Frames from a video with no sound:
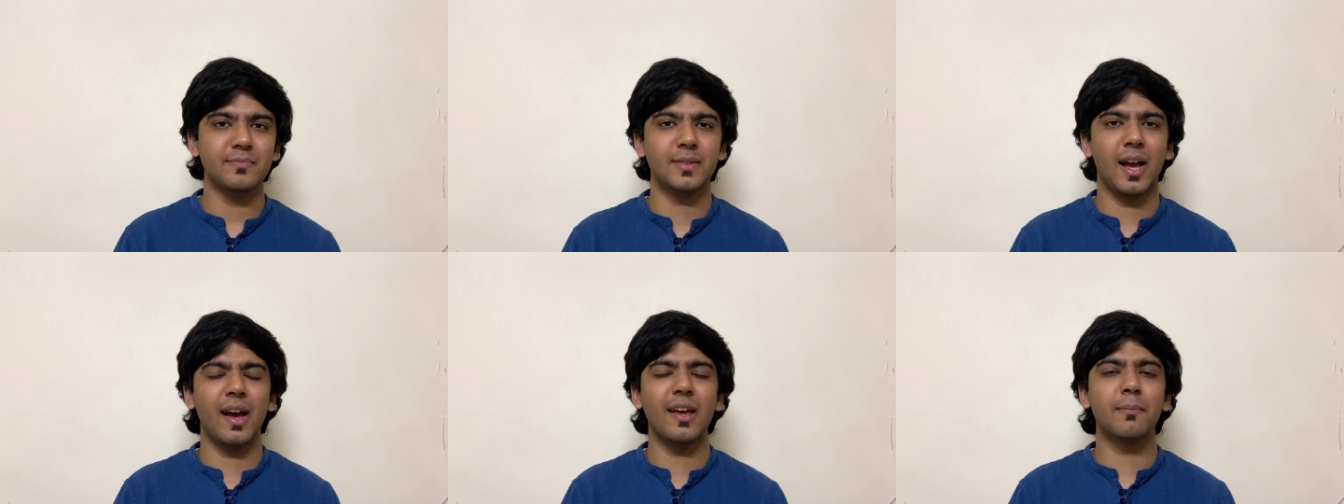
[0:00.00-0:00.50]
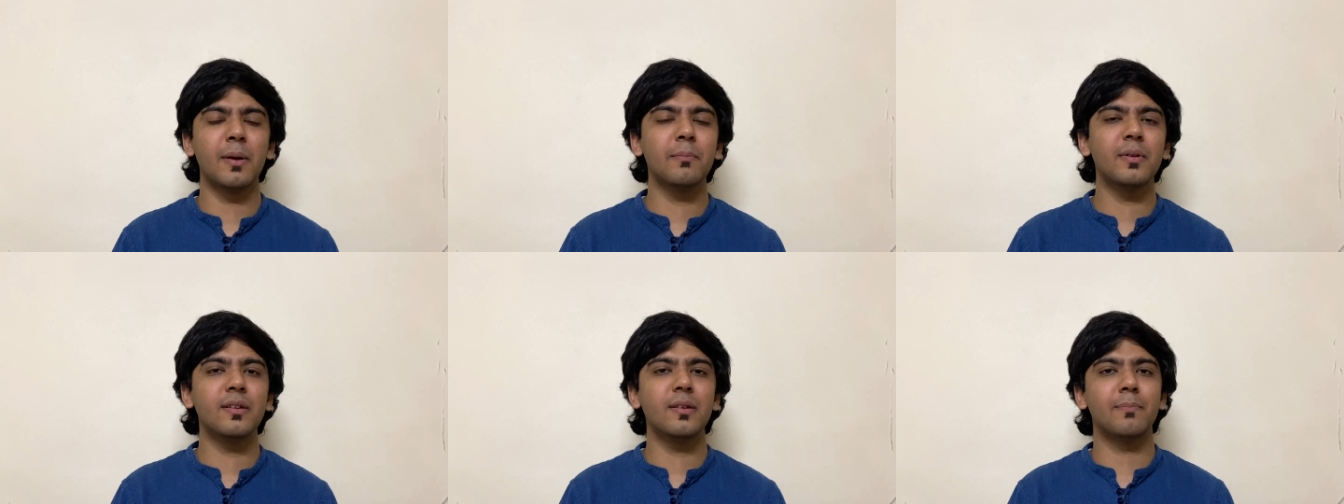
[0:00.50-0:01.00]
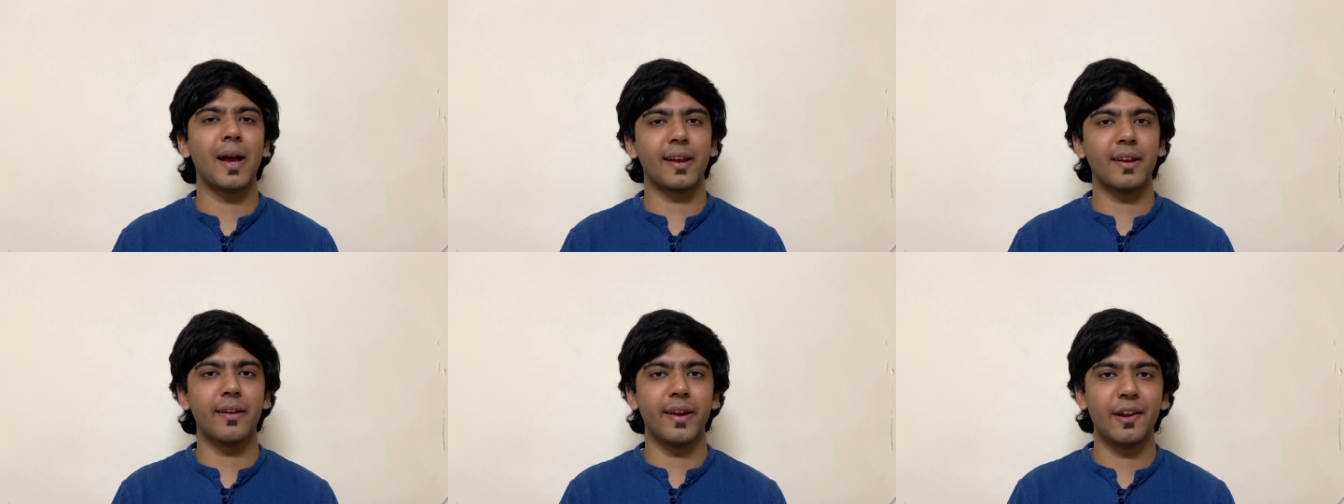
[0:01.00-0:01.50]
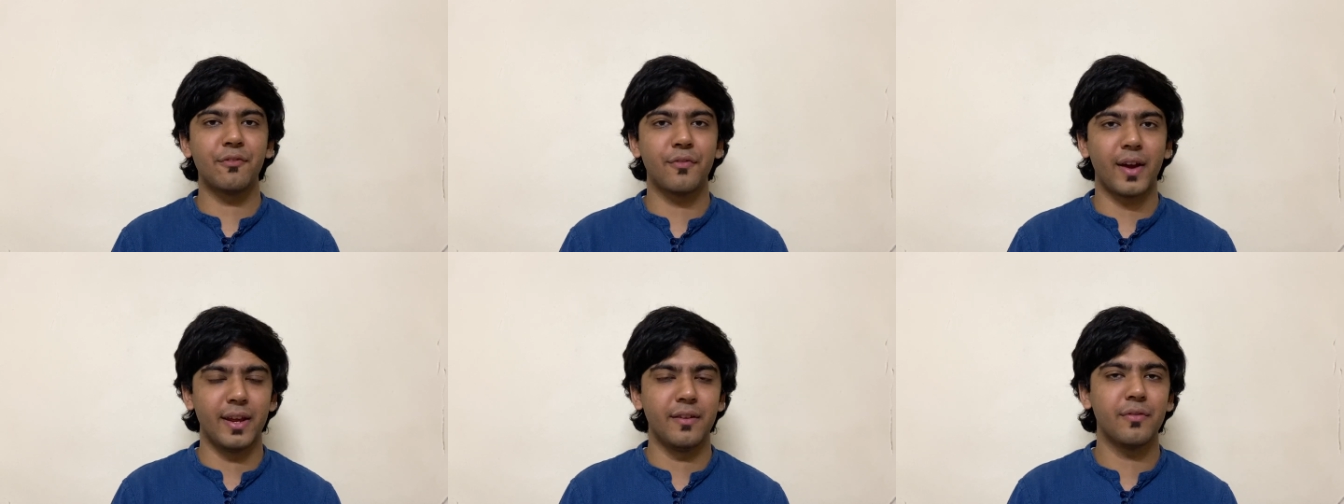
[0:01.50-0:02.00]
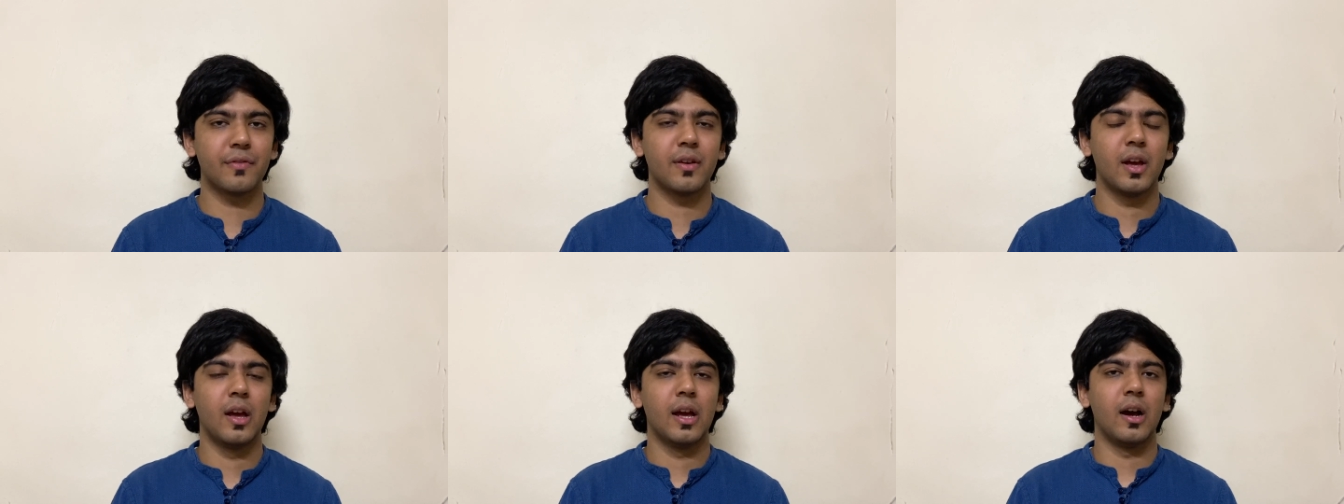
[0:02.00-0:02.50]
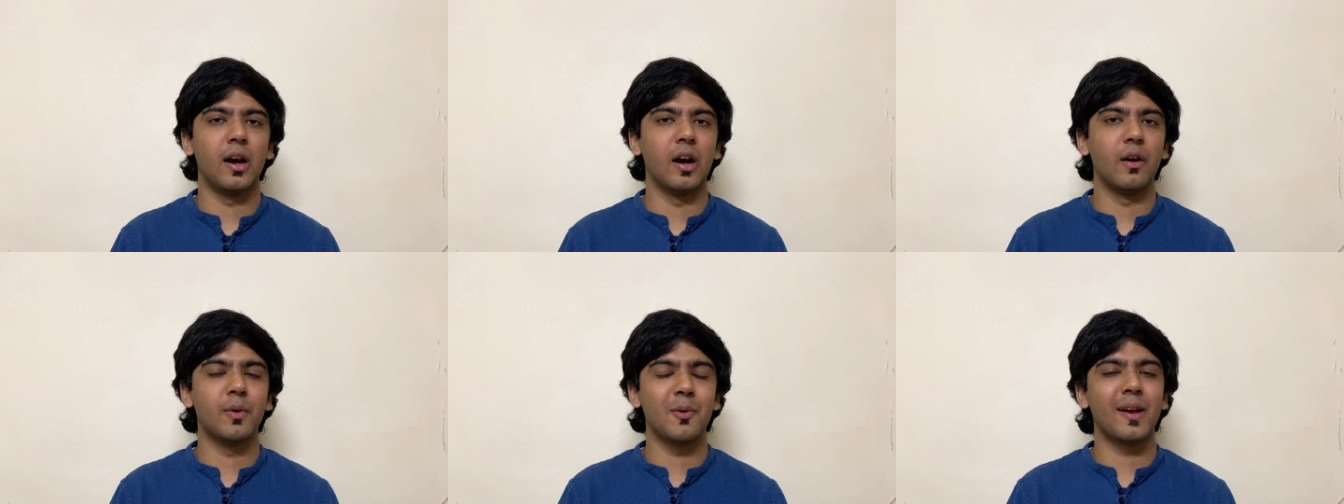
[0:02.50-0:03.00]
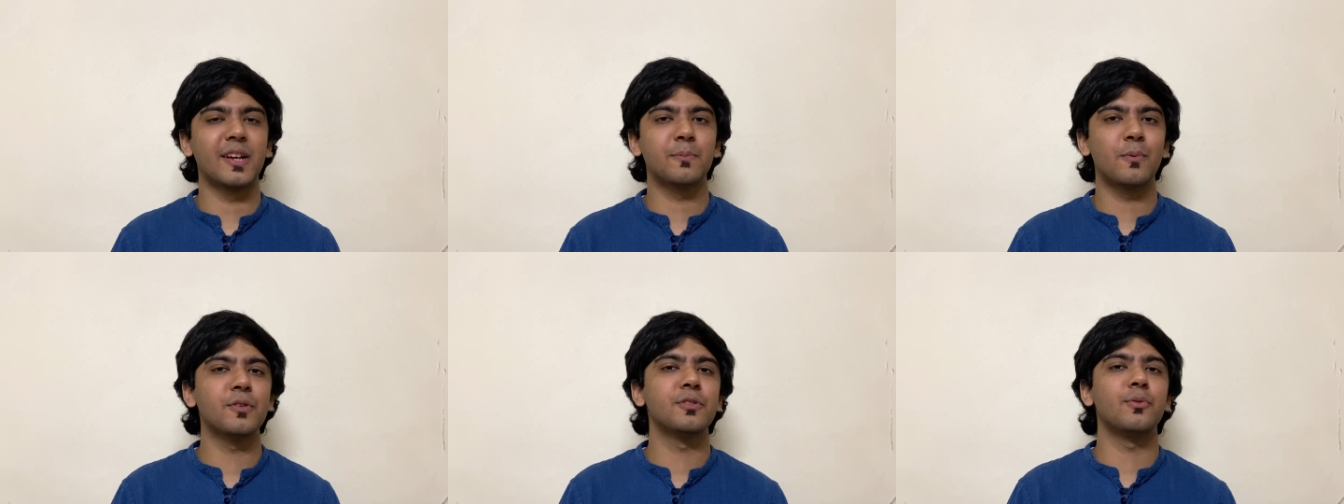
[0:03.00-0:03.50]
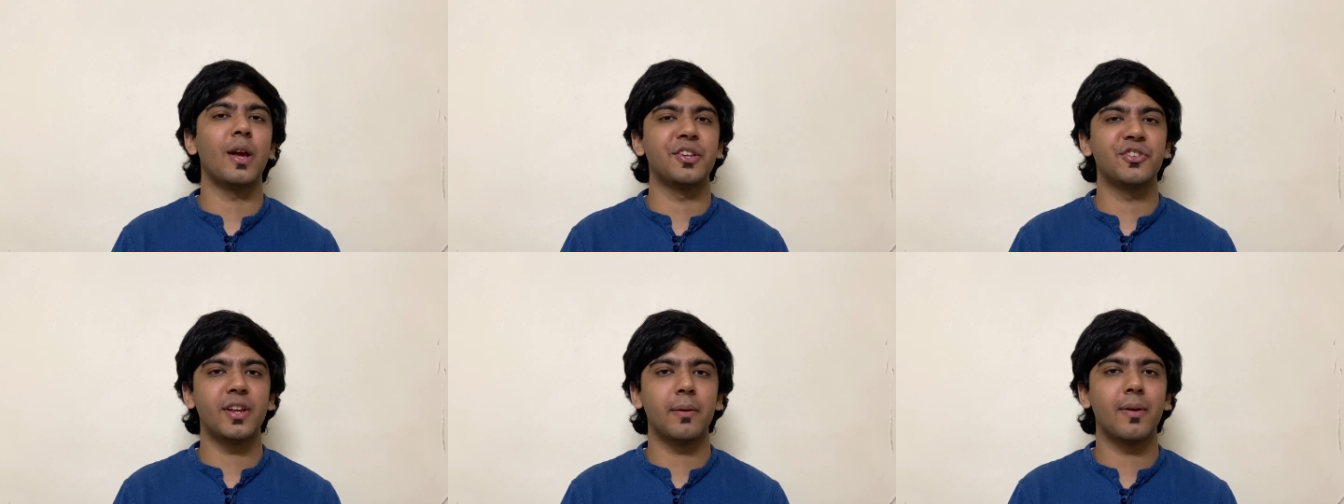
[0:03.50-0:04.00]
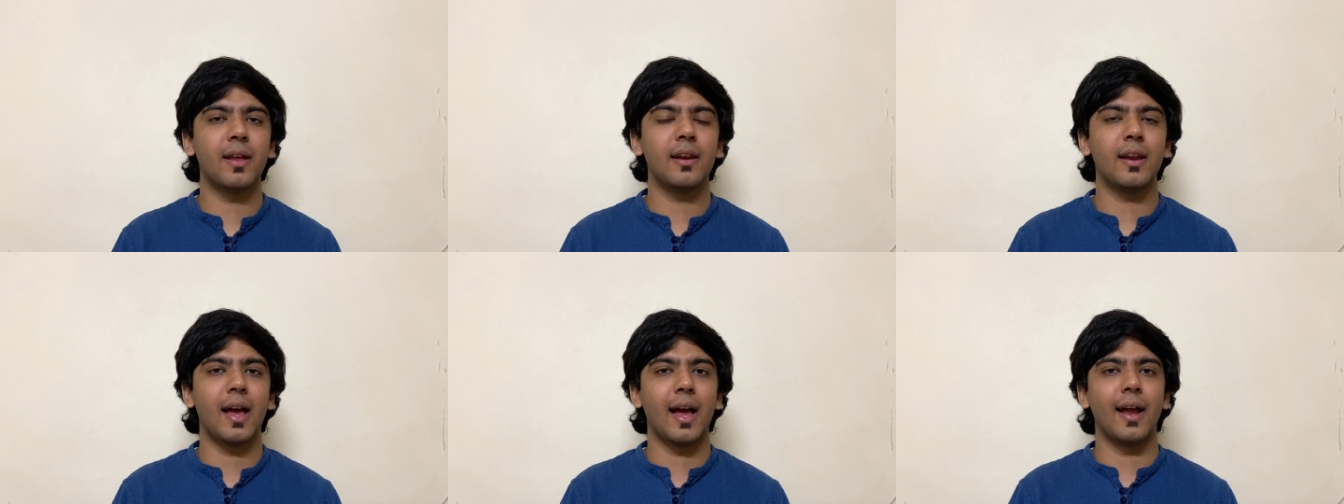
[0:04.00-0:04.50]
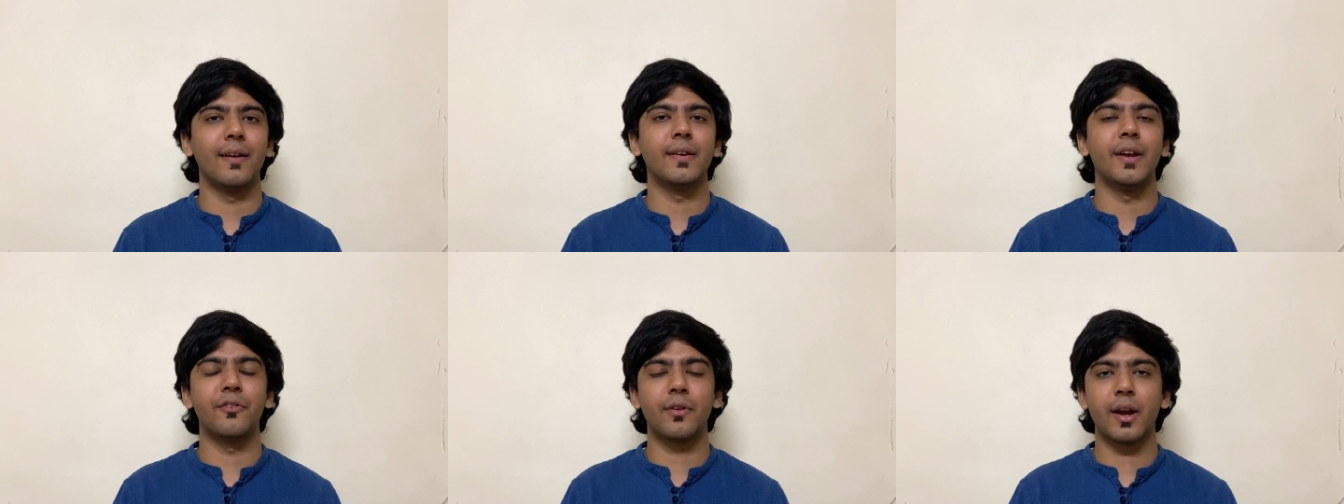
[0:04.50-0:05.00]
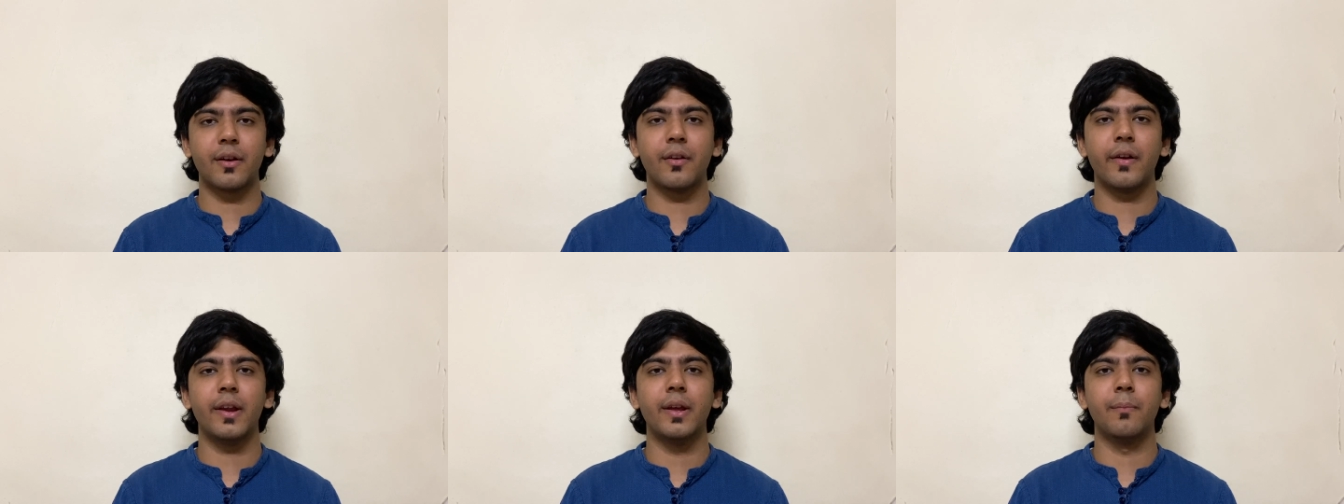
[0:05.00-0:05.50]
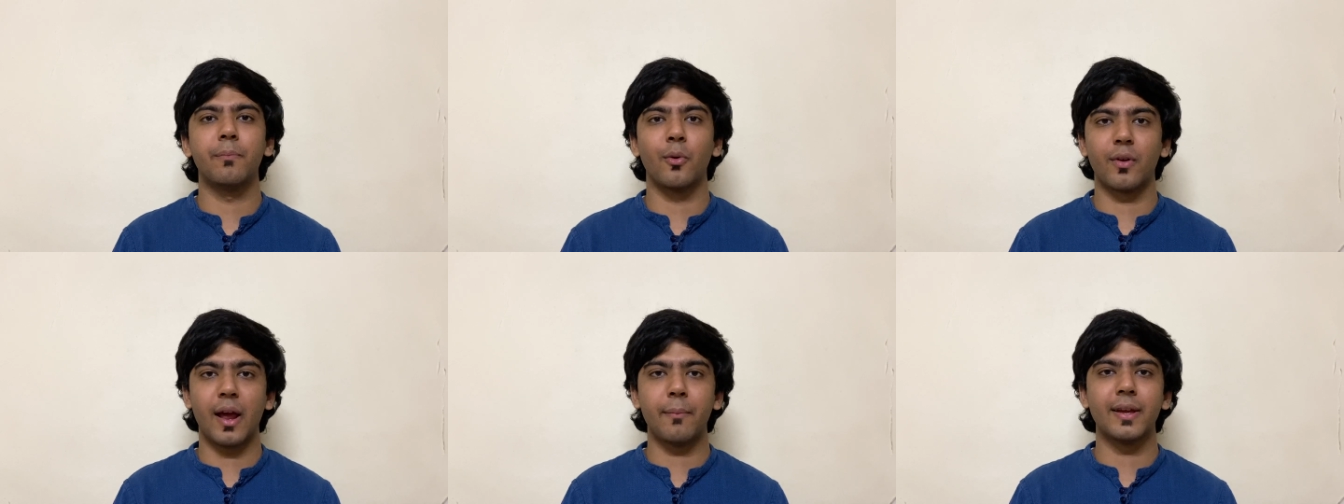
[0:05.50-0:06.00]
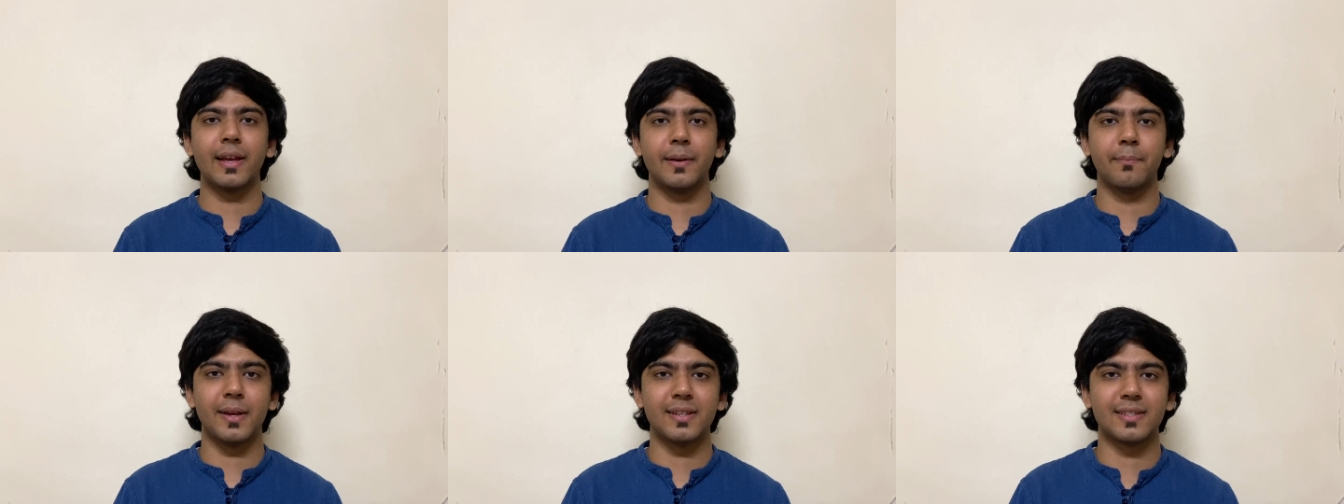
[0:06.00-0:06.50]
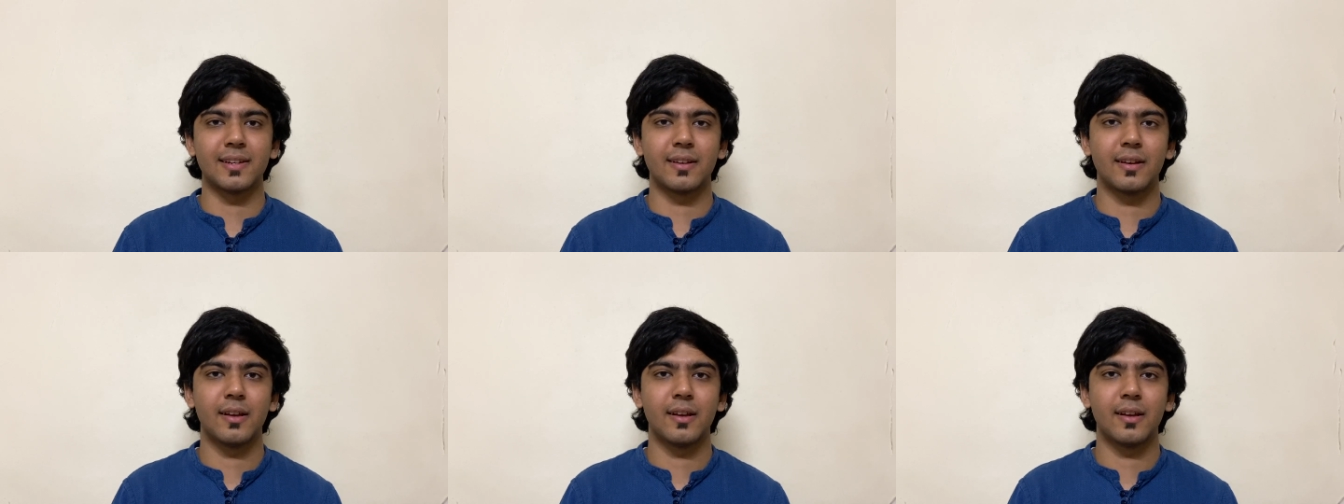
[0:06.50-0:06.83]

I remember back in grade 5, we were exposed to HTML and introductory programming in BASIC.